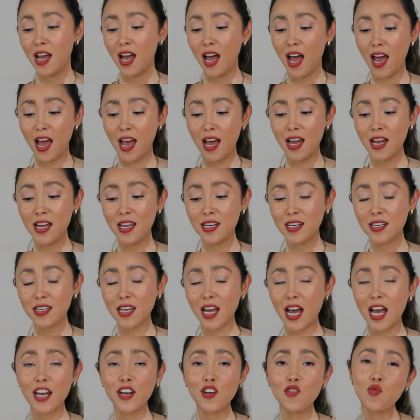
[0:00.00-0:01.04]
And
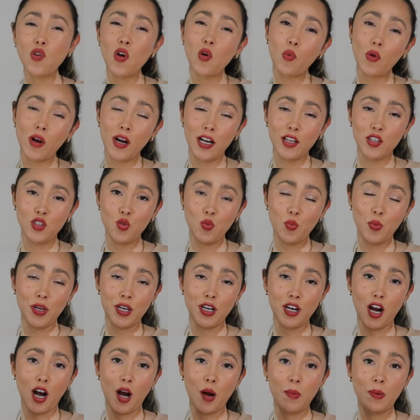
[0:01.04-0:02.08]
I knew I wanted to pick
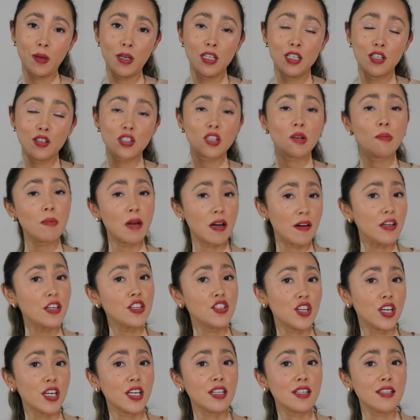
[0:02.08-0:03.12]
up some Mary
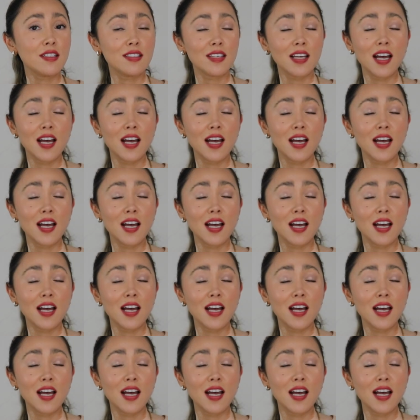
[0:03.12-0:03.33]
Janes,